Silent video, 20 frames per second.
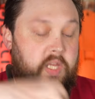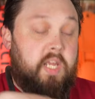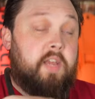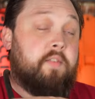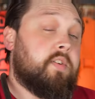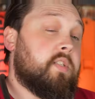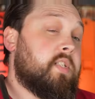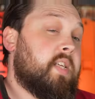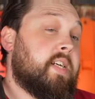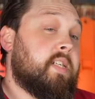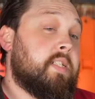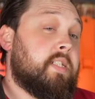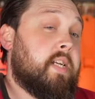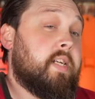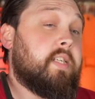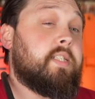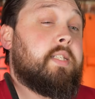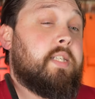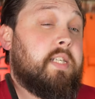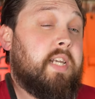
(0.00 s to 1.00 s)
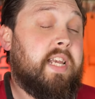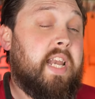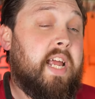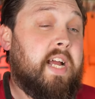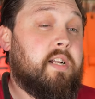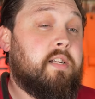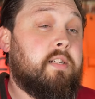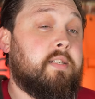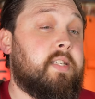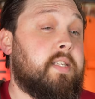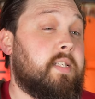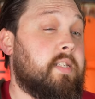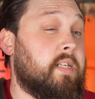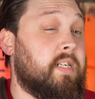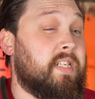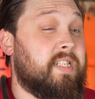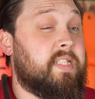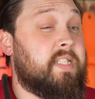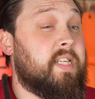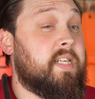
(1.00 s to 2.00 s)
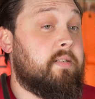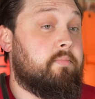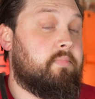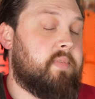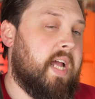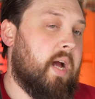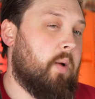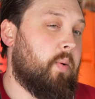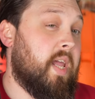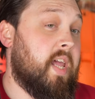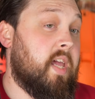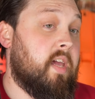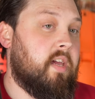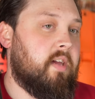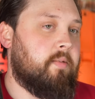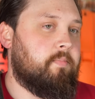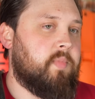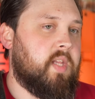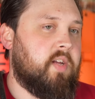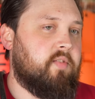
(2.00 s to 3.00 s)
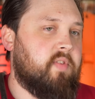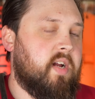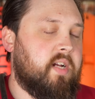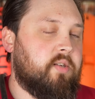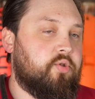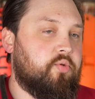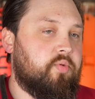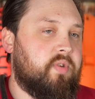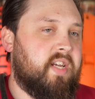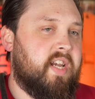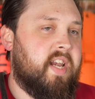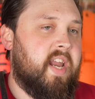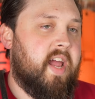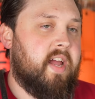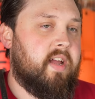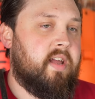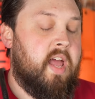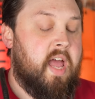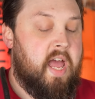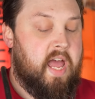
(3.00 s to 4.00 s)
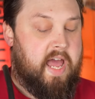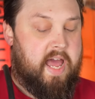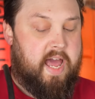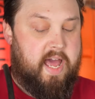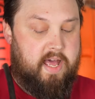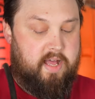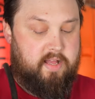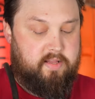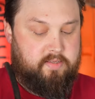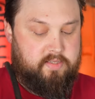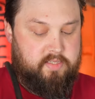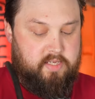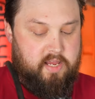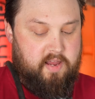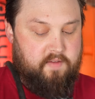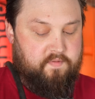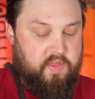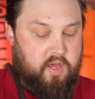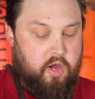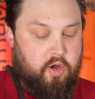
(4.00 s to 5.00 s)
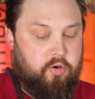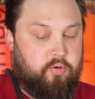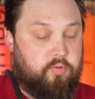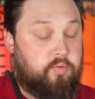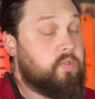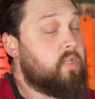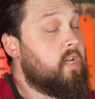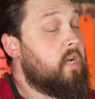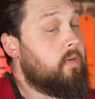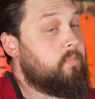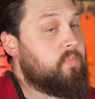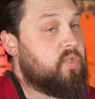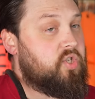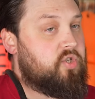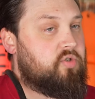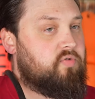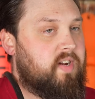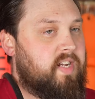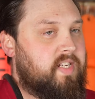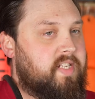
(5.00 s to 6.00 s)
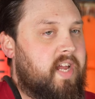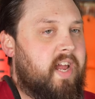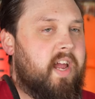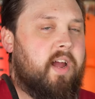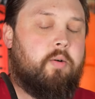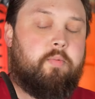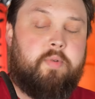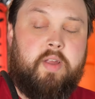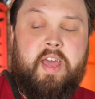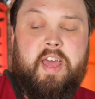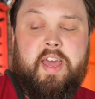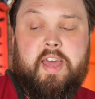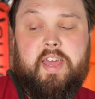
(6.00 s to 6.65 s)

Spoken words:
If your second stage is in a necklace, it's going to sit down here around your neck, and if the hose comes straight out,